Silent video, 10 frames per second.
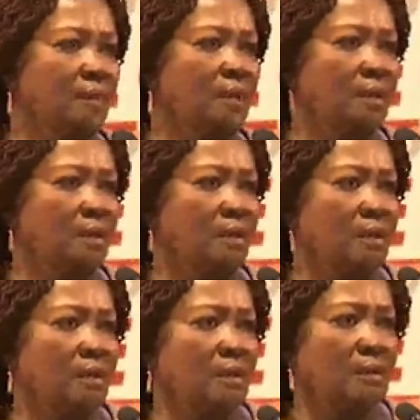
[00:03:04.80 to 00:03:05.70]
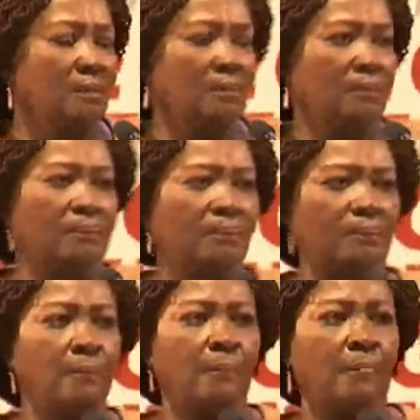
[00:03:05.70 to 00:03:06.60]

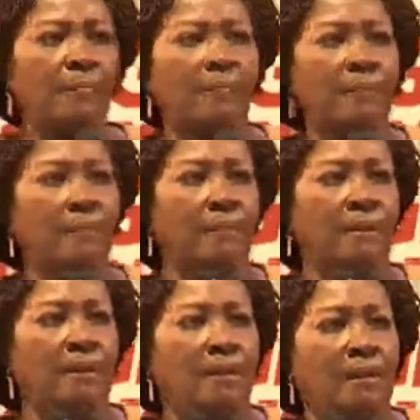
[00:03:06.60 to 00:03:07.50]
(no one is talking)